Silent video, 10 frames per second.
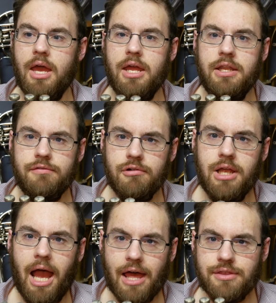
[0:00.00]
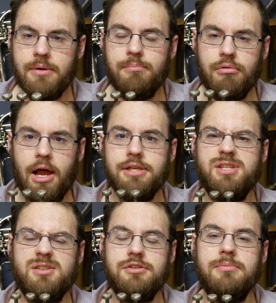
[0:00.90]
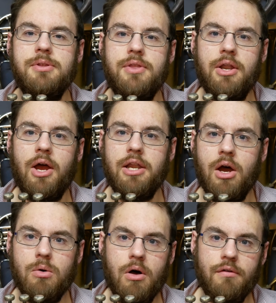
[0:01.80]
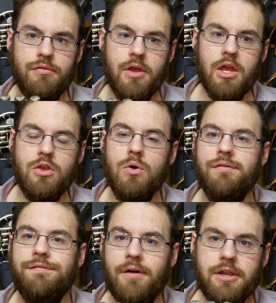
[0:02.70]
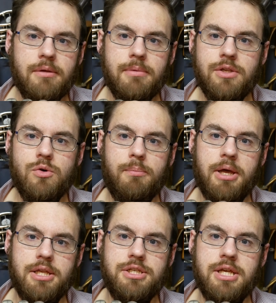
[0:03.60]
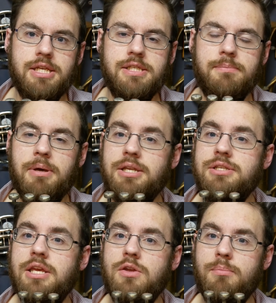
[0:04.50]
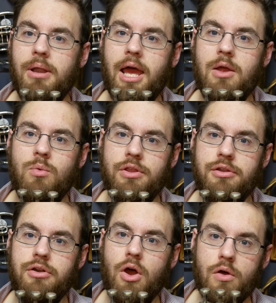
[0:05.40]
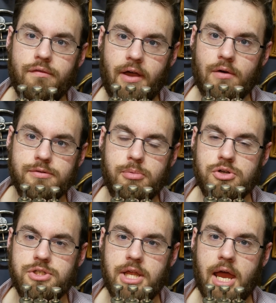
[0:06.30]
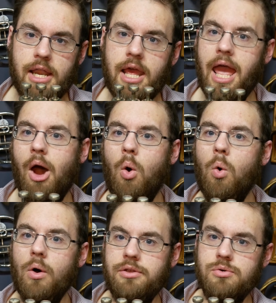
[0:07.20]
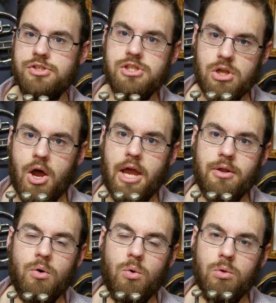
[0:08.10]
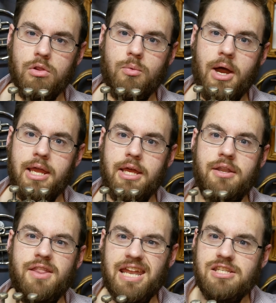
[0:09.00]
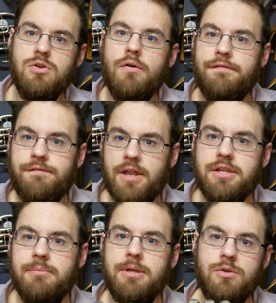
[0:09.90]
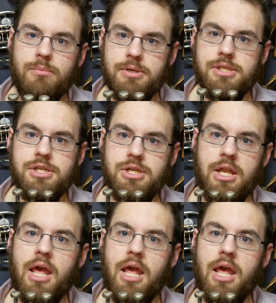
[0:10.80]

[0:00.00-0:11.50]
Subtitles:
In every other brass instrument that I know of, your fundamental pitch is the pitch that you play with no valves pushed down or your slide all the way in. That's your fundamental position,